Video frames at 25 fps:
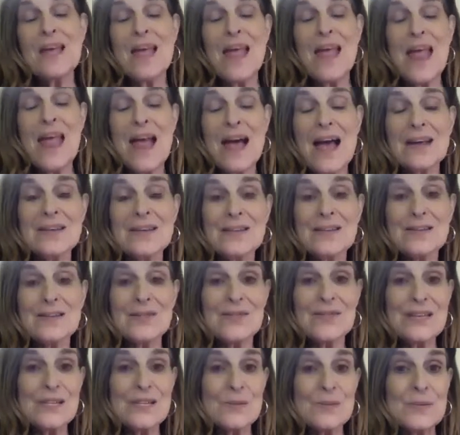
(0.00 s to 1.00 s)
and
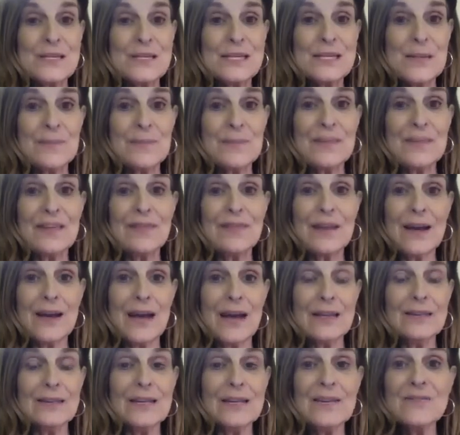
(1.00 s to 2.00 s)
this was something that
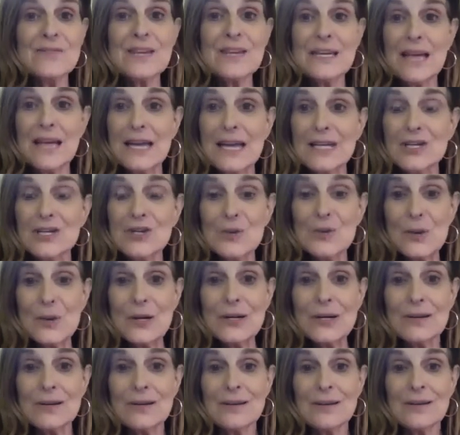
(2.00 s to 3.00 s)
I lived and I
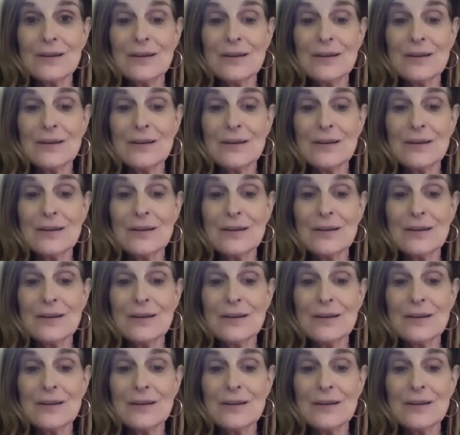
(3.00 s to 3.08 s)
endured